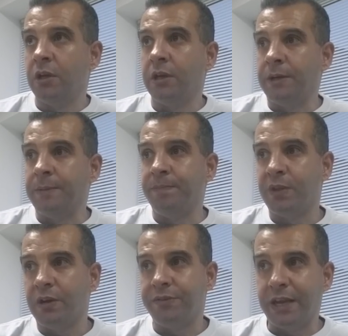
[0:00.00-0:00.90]

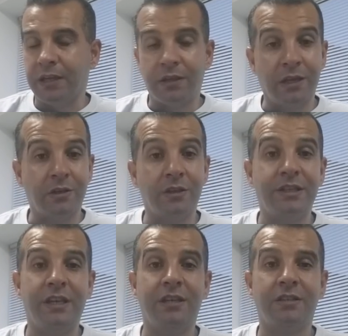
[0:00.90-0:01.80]
of that. And
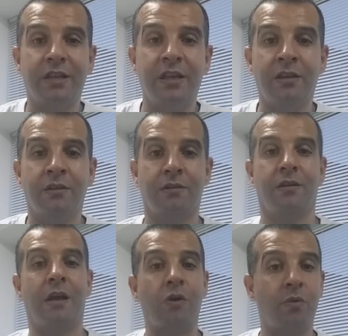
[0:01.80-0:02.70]
continuously,
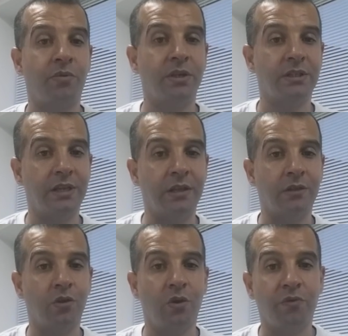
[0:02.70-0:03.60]
our
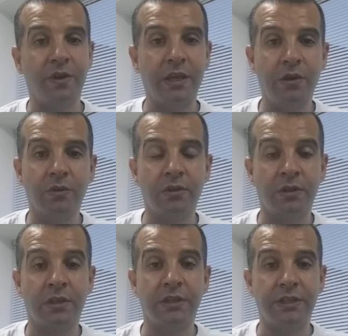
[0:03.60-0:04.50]
president, hopefully he will
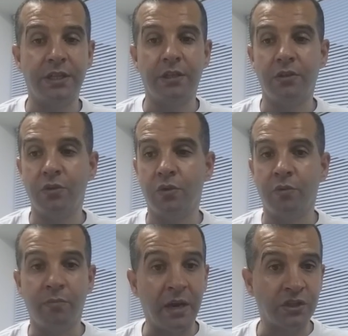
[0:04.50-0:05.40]
continue
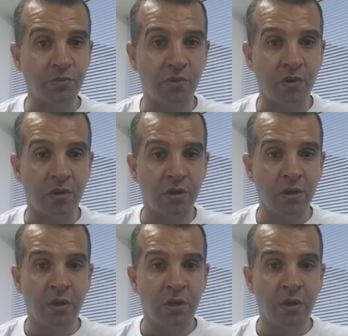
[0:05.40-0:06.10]
doing much more.